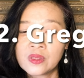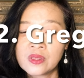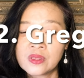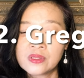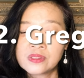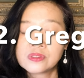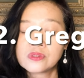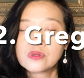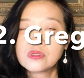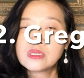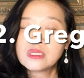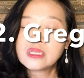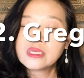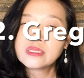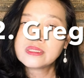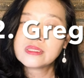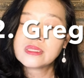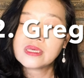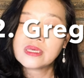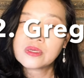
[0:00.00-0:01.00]
So
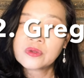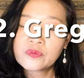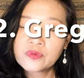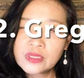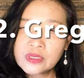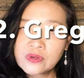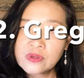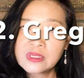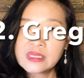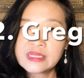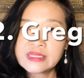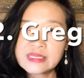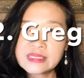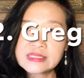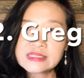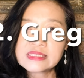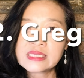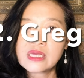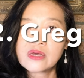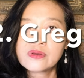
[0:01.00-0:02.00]
critical learning
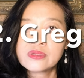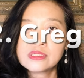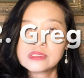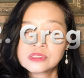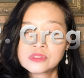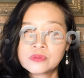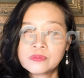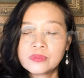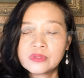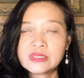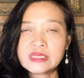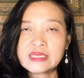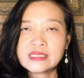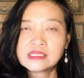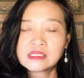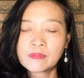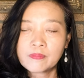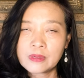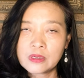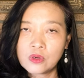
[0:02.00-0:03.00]
style instrument
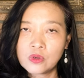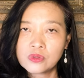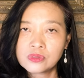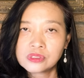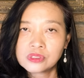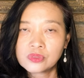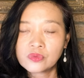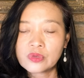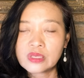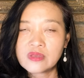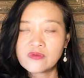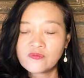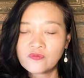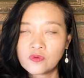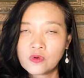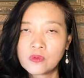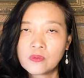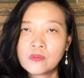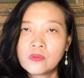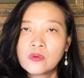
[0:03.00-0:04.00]
belongs to
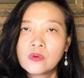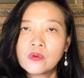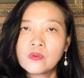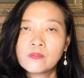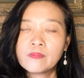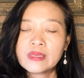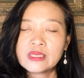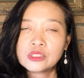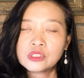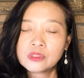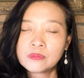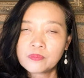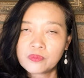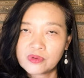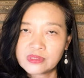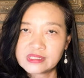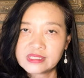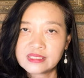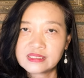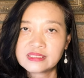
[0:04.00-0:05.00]
information
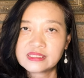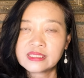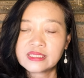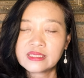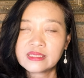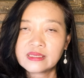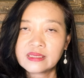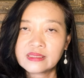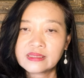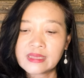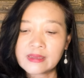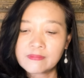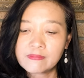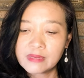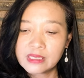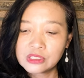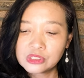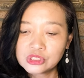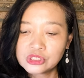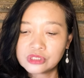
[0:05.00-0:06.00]
processing
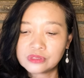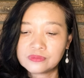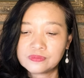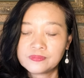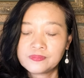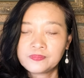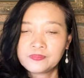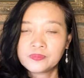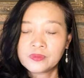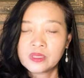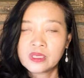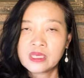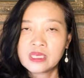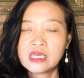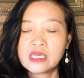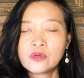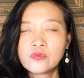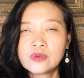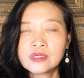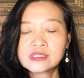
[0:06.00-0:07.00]
dimension.
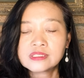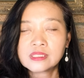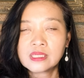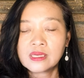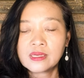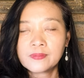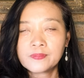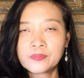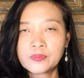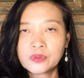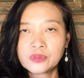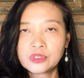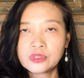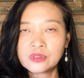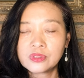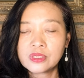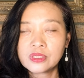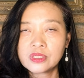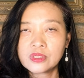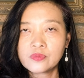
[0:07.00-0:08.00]
It was
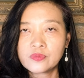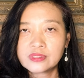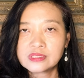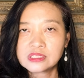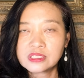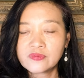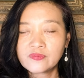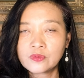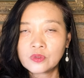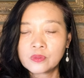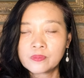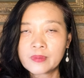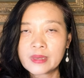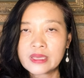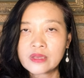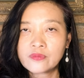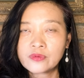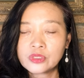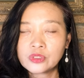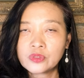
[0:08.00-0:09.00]
developed
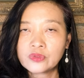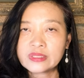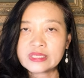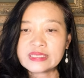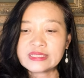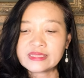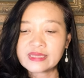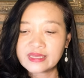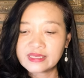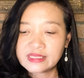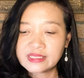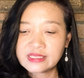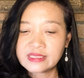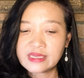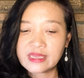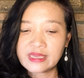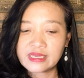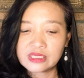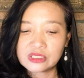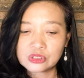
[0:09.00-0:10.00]
by Gregorc in
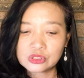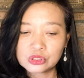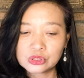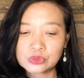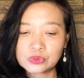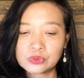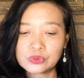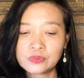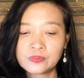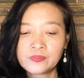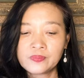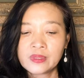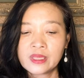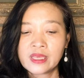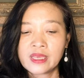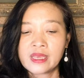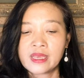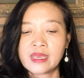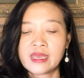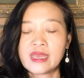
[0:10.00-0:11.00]
1982,
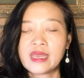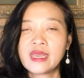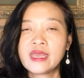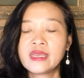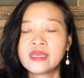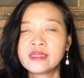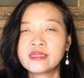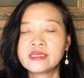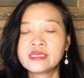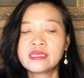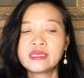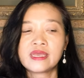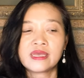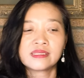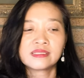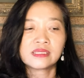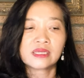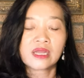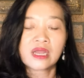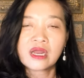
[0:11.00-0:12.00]
and it
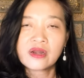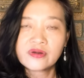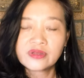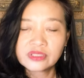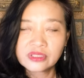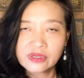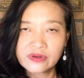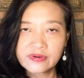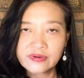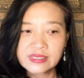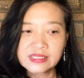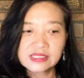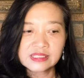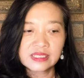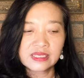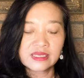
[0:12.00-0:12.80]
has a characteristic